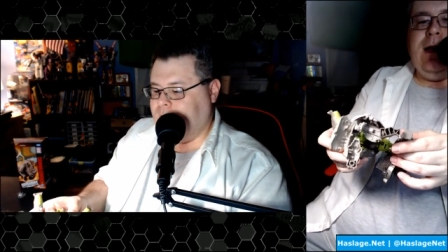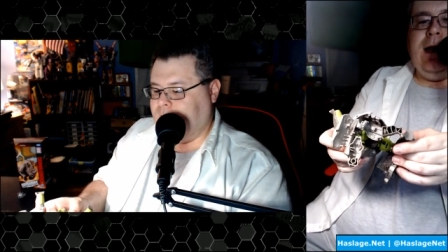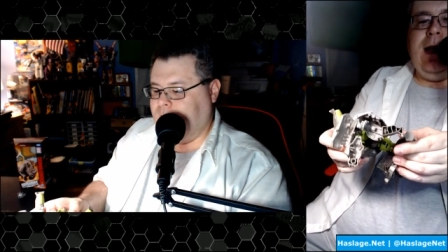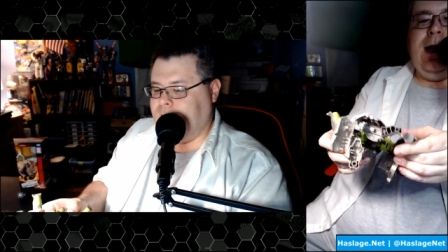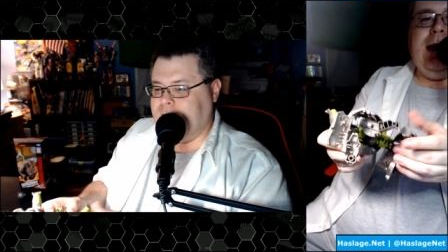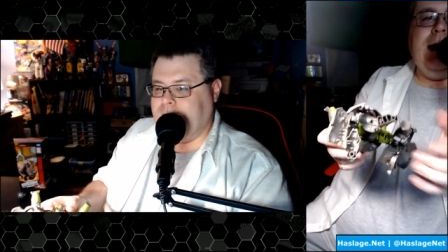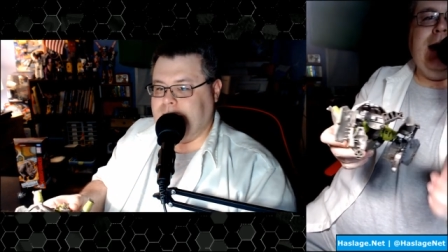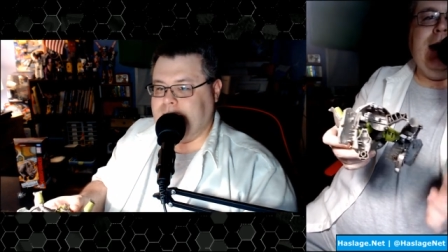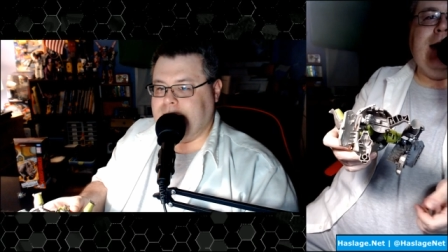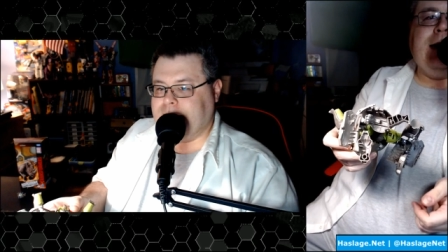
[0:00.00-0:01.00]
It
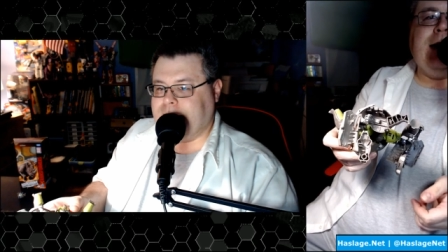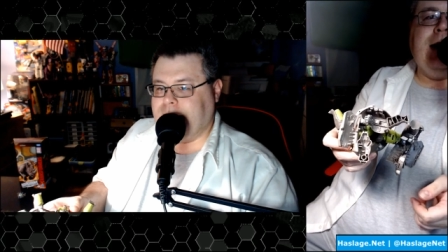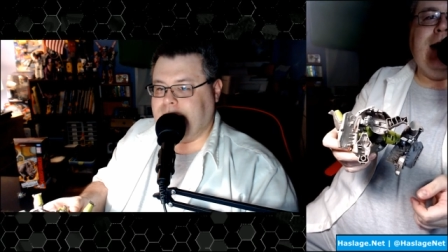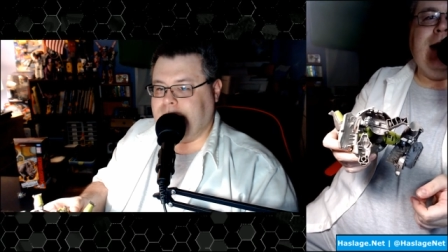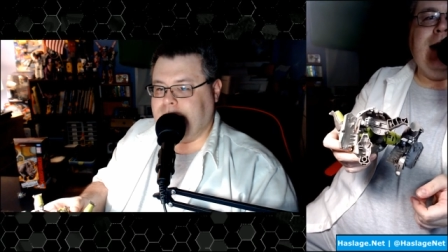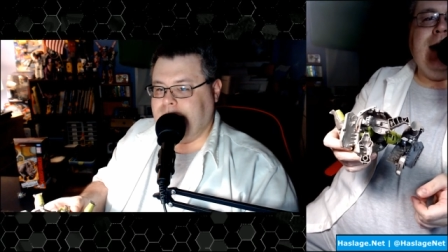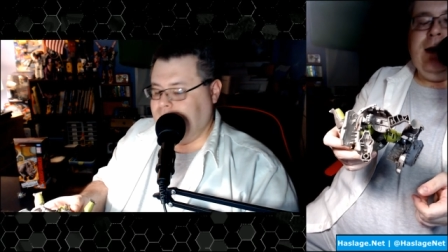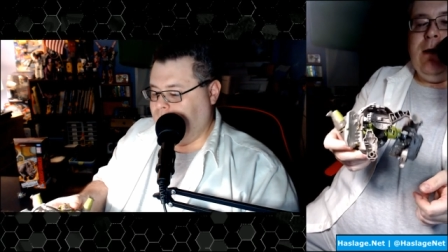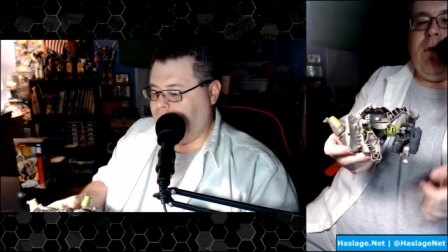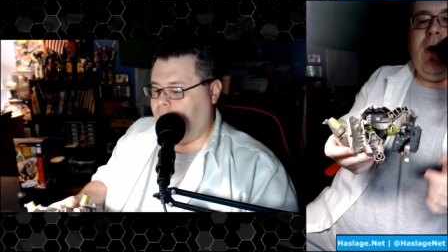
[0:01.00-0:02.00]
is,
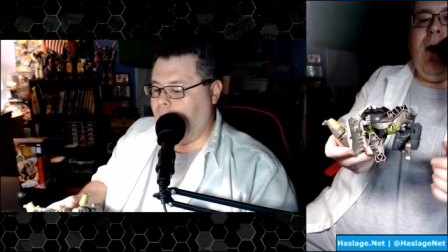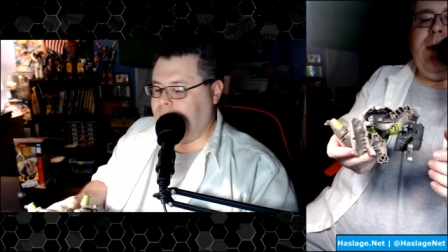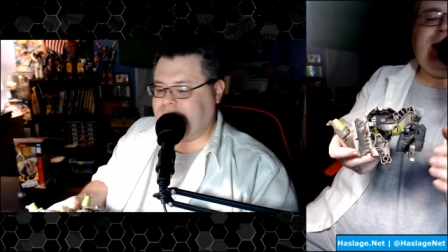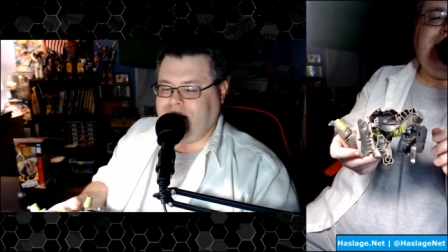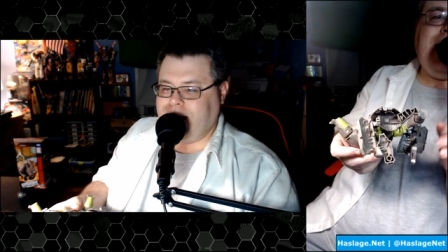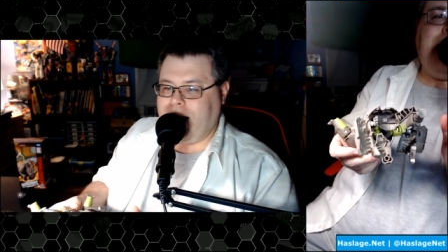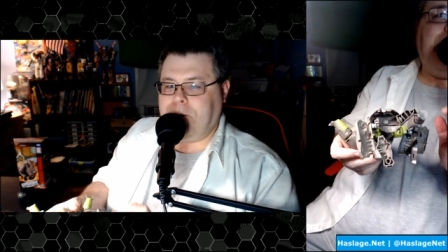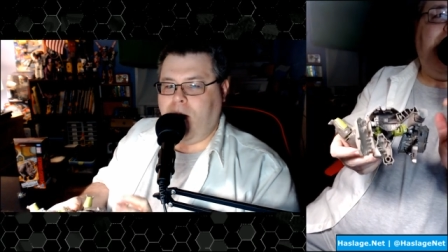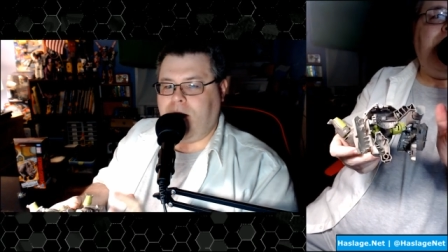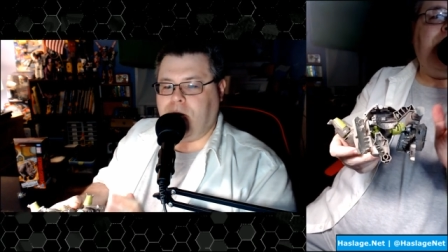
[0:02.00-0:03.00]
we're almost to that
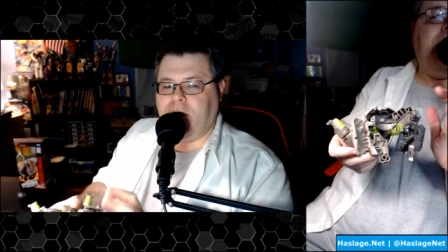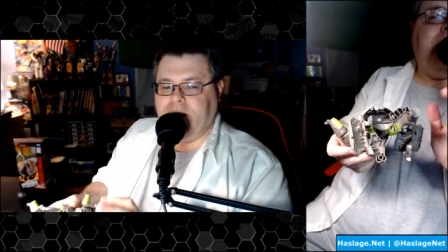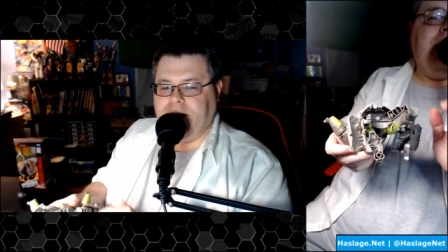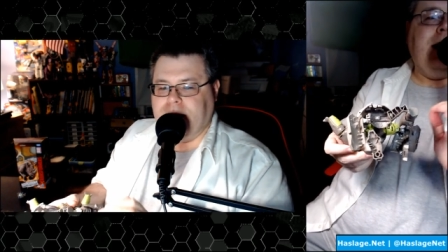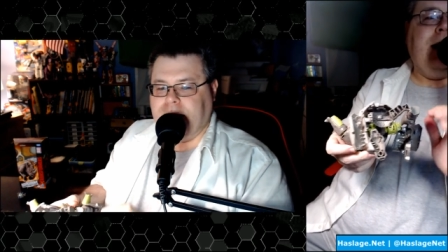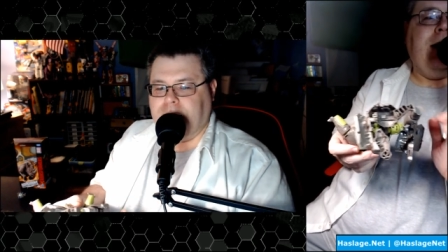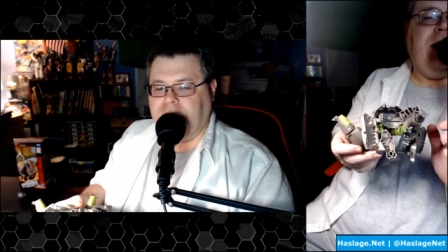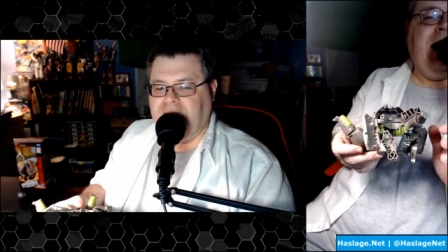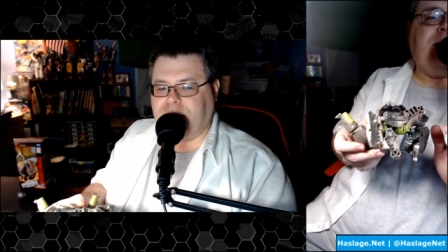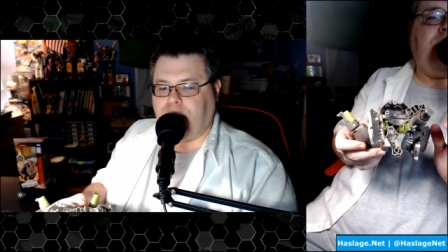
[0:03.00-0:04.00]
part where the
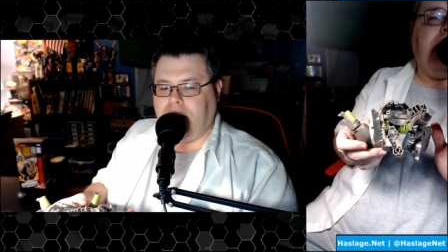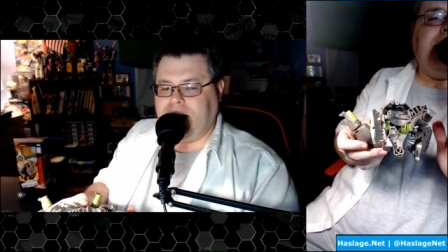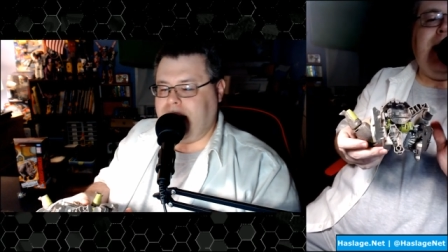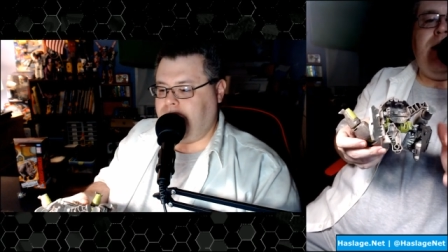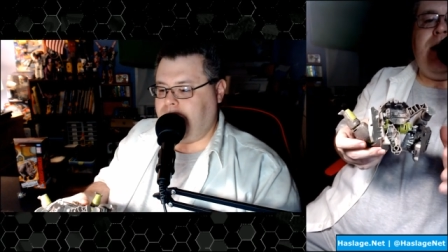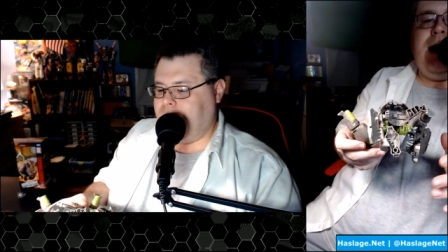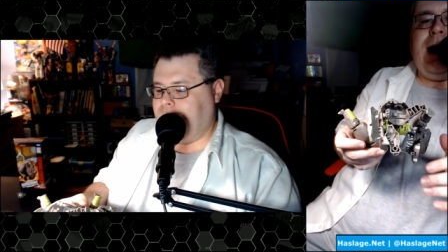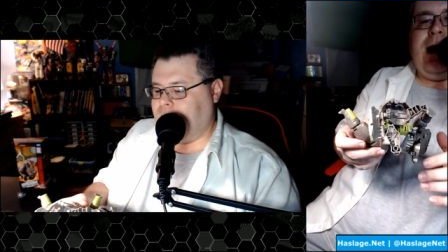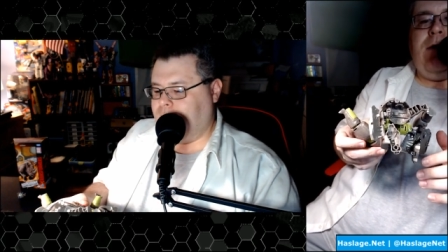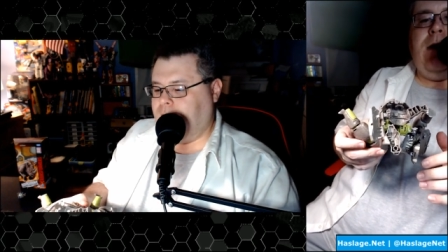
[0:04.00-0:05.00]
things rub together, and I
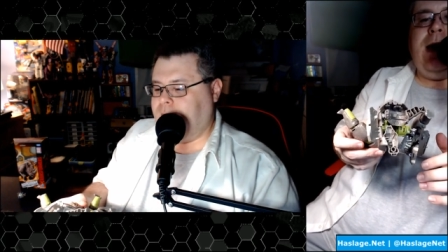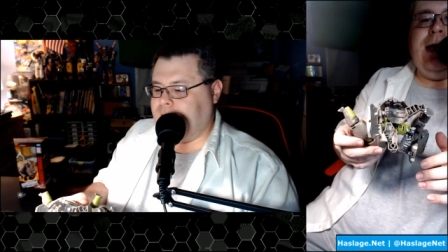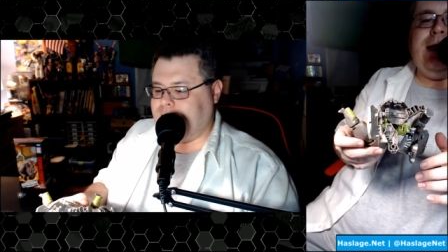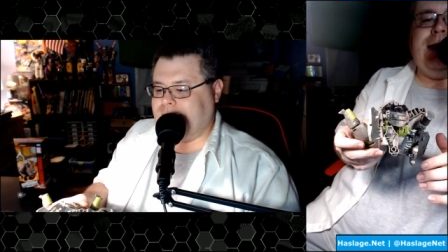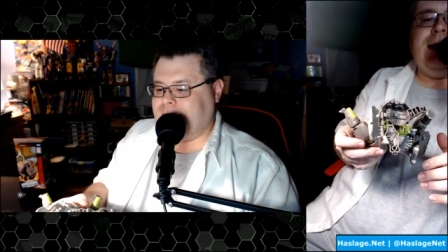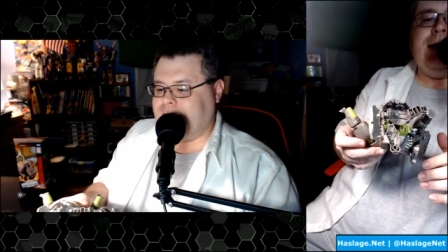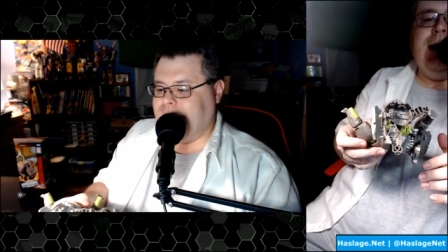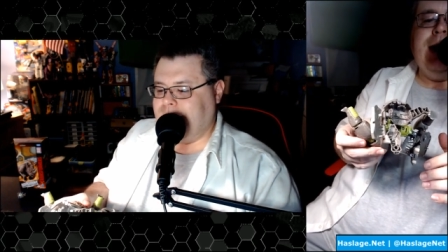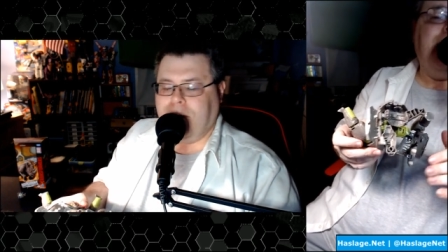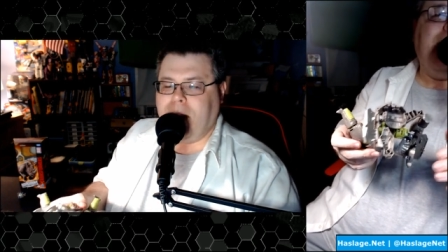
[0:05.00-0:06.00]
go, okay, is this,
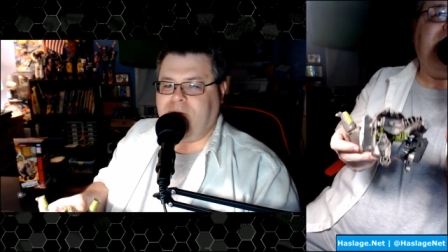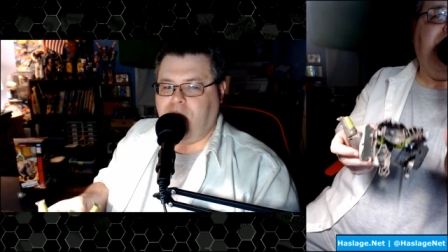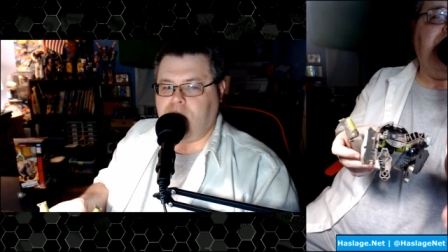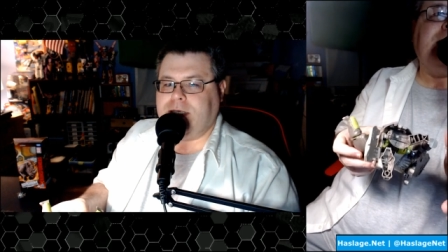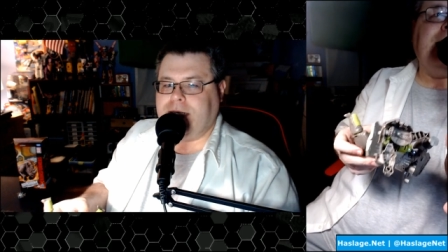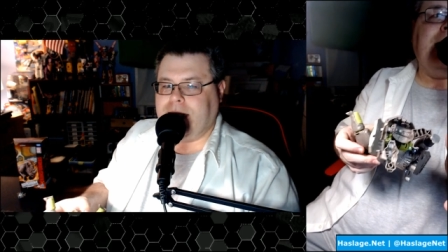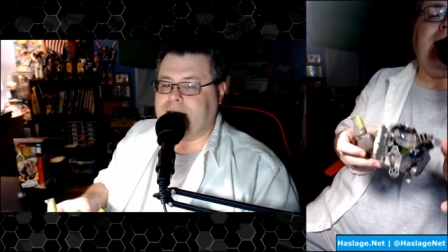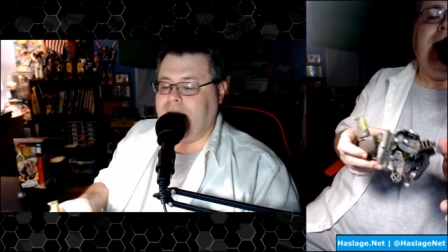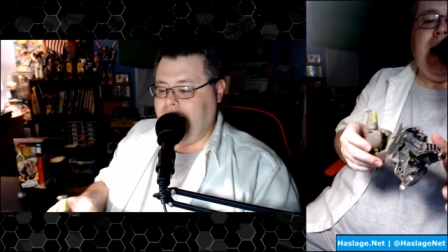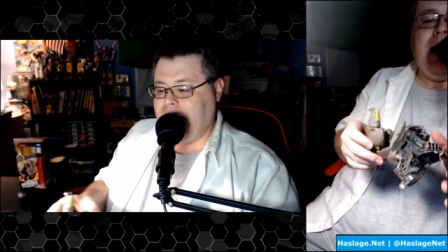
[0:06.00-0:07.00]
am I forcing it?
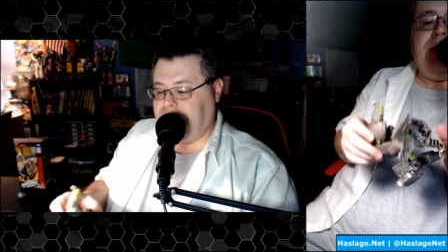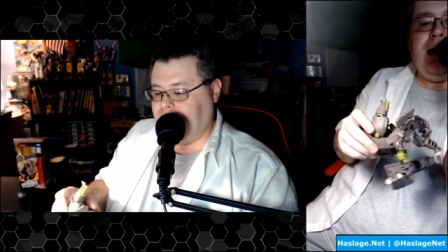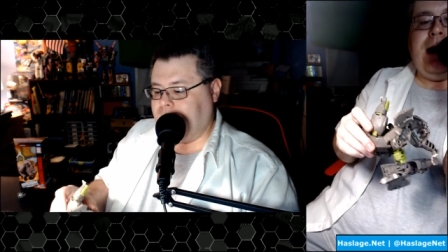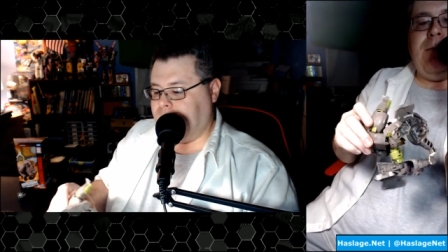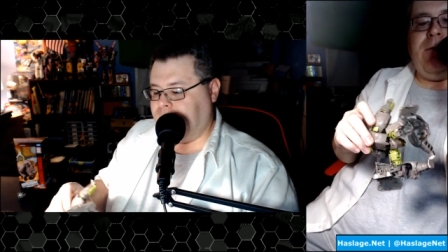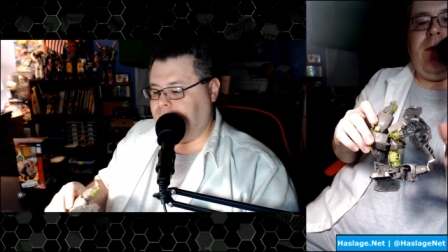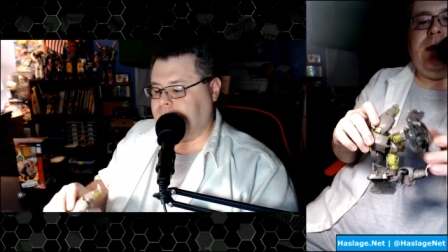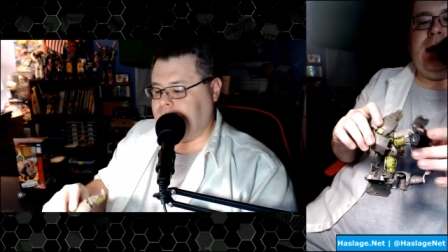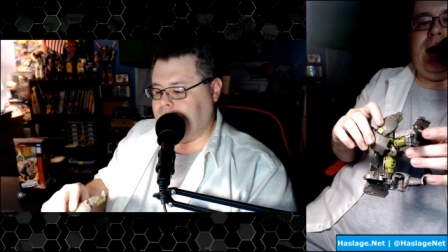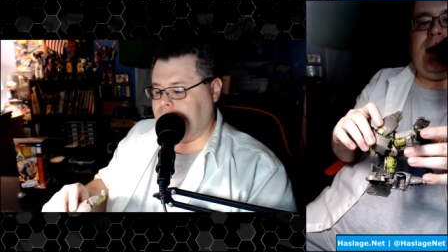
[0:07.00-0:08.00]
And I feel like I'm
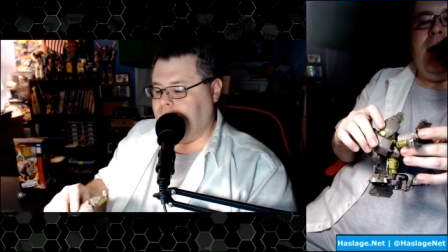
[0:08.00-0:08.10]
forcing it,